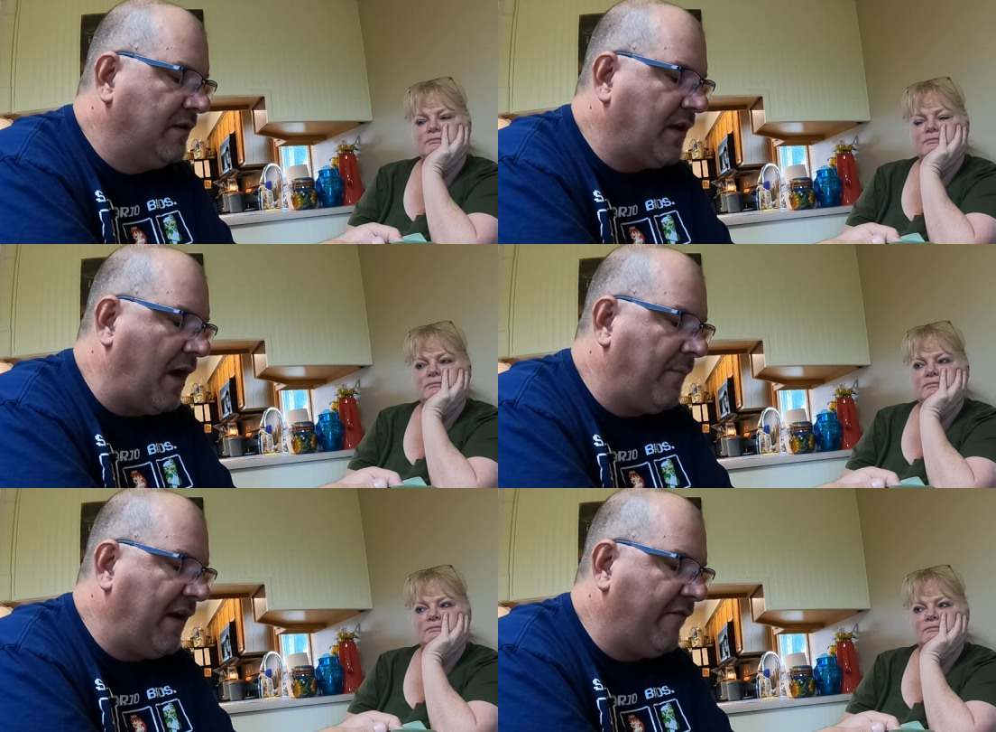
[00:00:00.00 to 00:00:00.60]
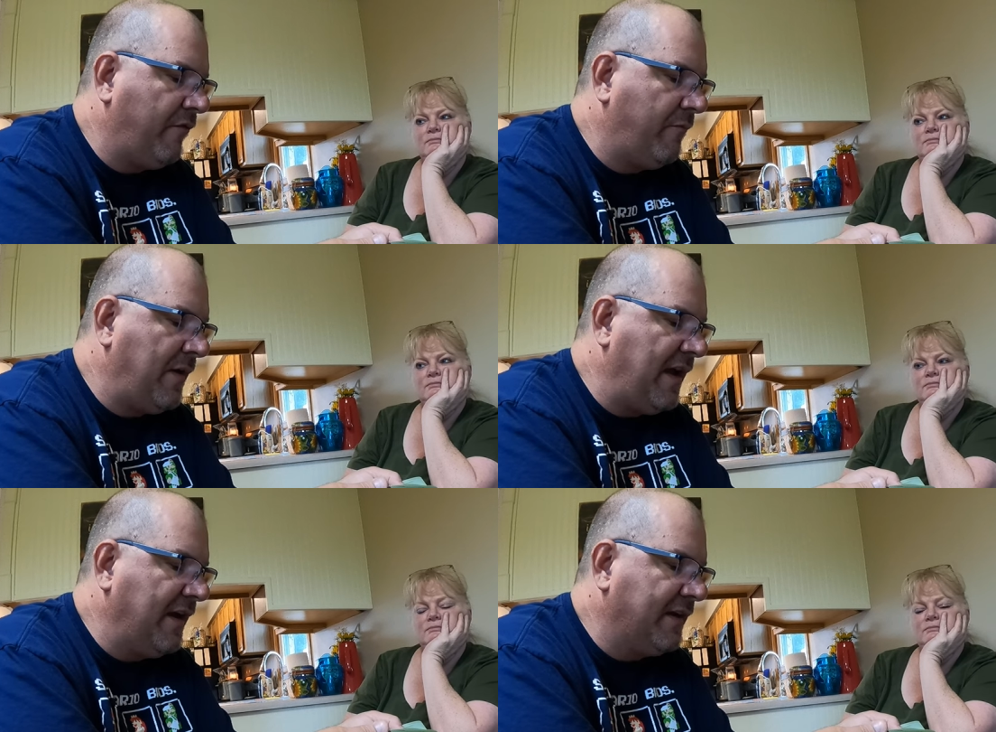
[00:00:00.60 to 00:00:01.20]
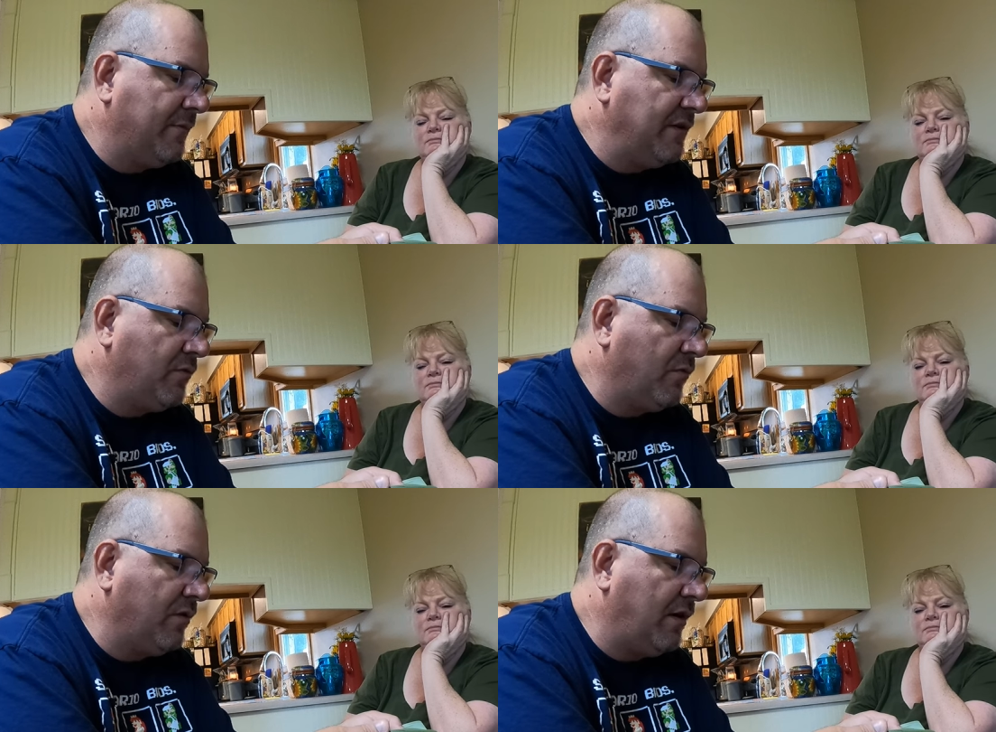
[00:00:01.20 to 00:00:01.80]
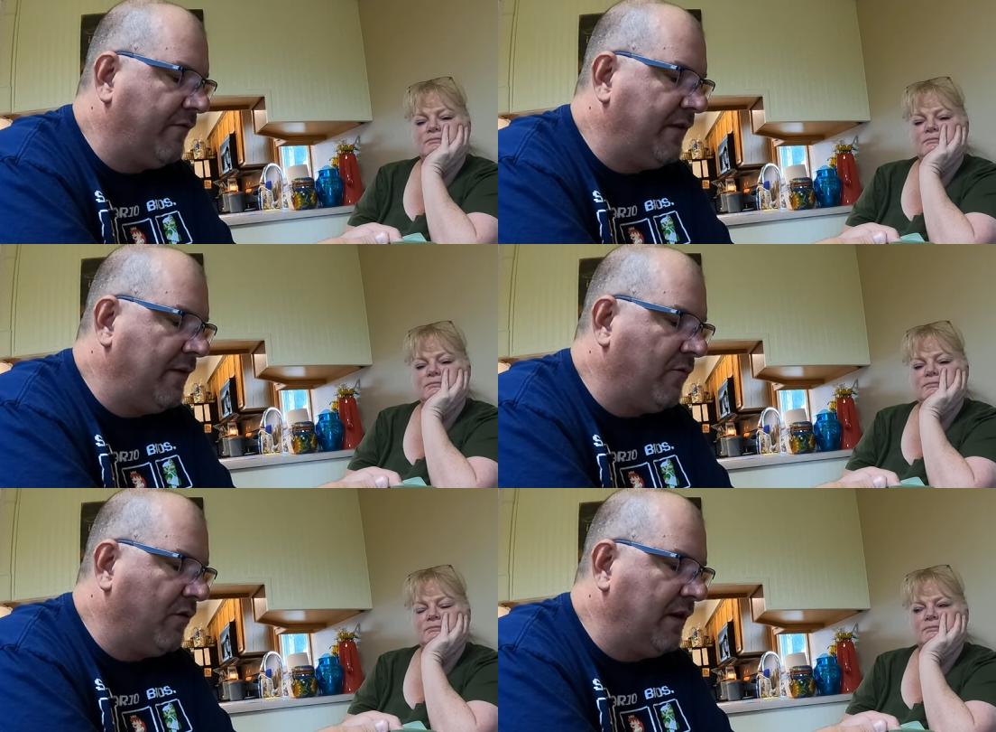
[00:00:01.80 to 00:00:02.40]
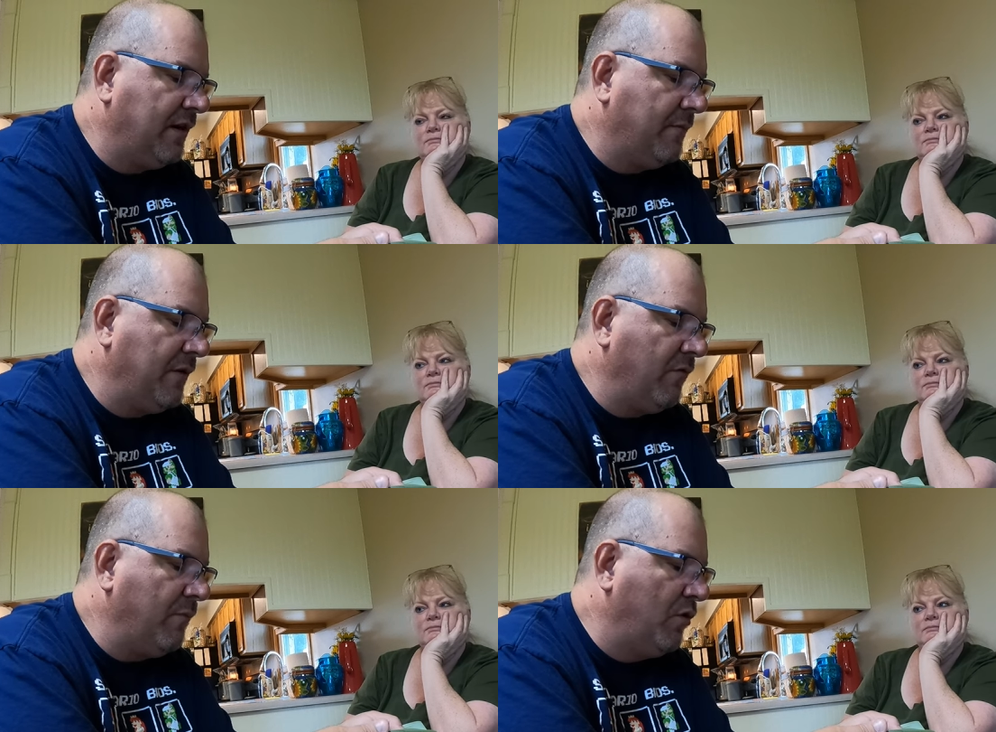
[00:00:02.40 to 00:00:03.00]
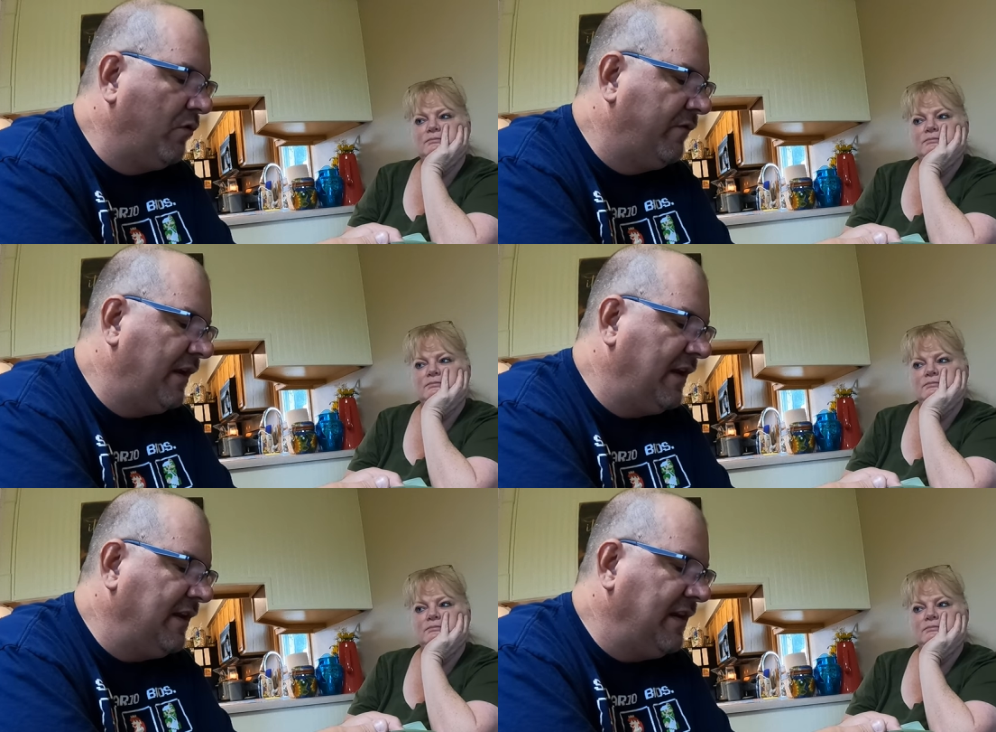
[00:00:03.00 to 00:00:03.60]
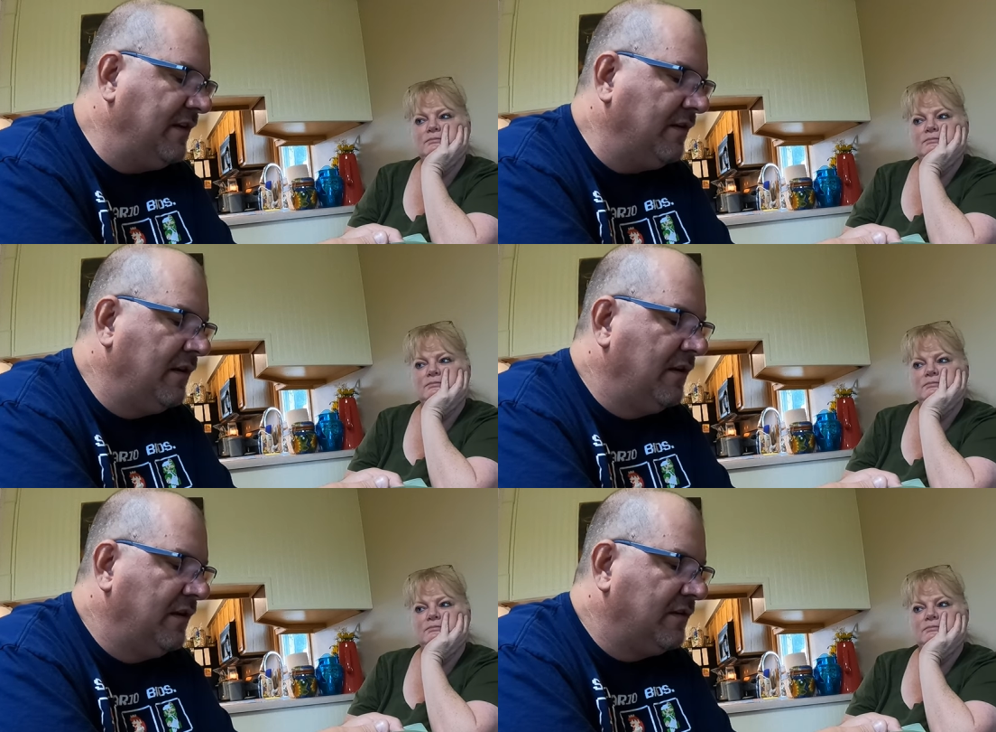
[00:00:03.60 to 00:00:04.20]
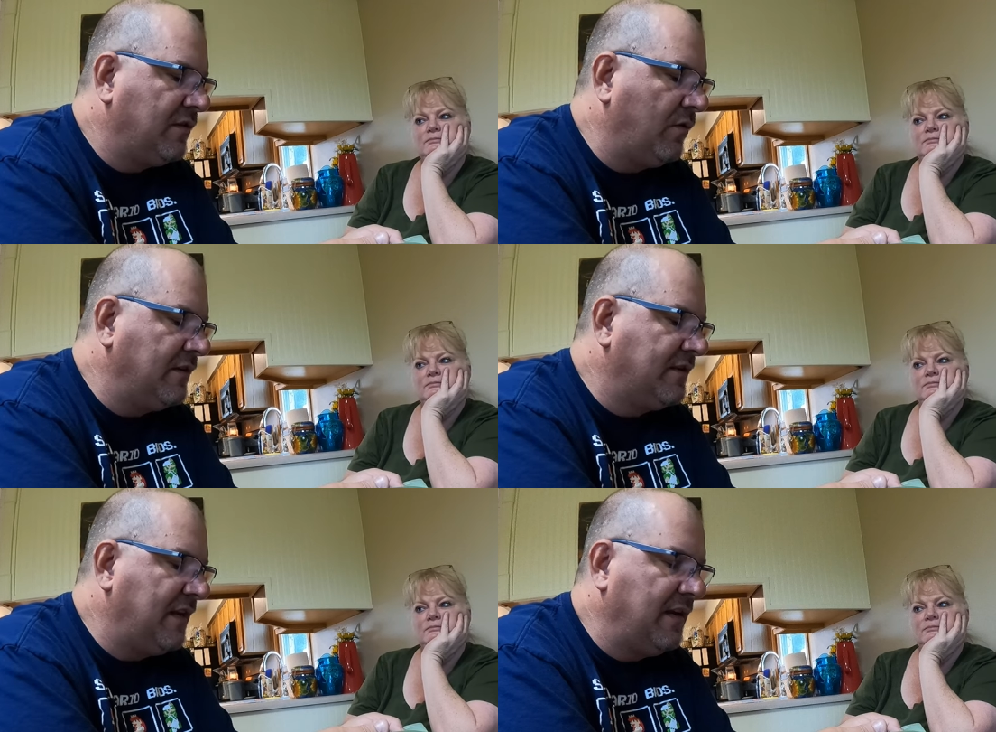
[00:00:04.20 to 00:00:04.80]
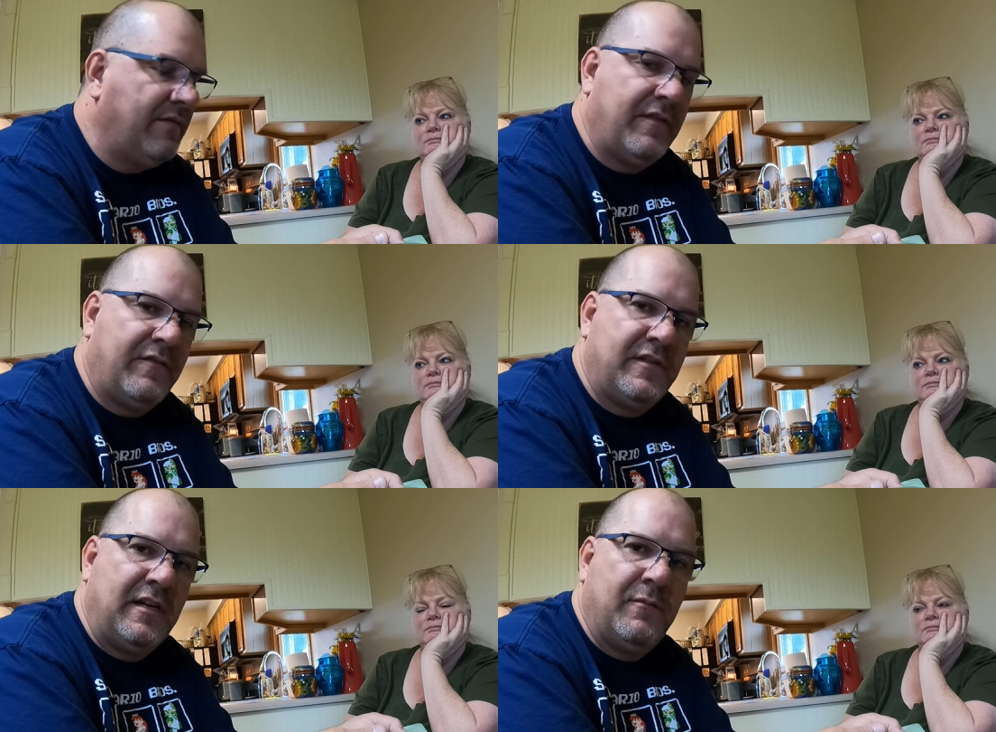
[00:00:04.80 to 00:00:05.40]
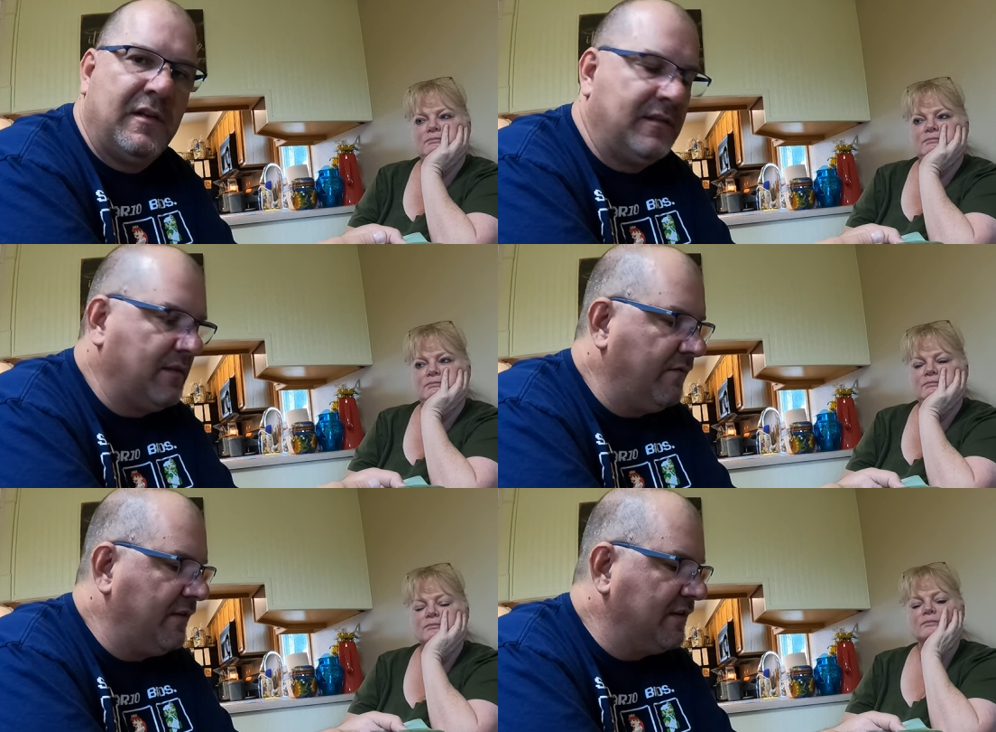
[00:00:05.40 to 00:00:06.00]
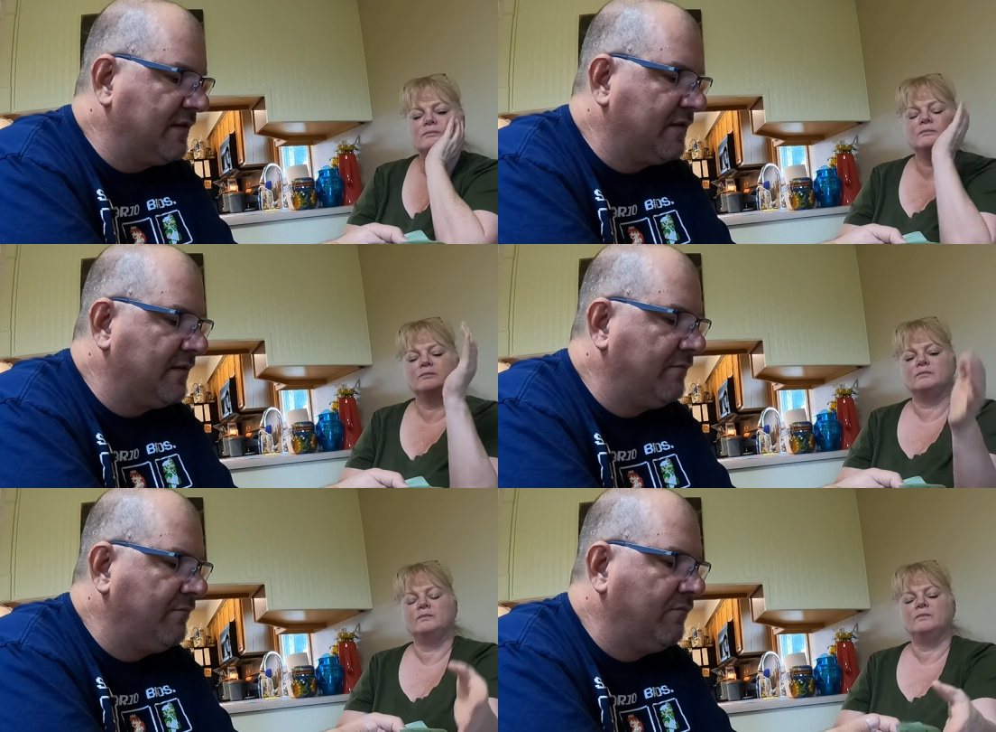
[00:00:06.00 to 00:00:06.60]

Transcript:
Speaker 1: top half of bag can be torn off, the M R E can be removed and eaten. So it's ten to fifteen minutes of this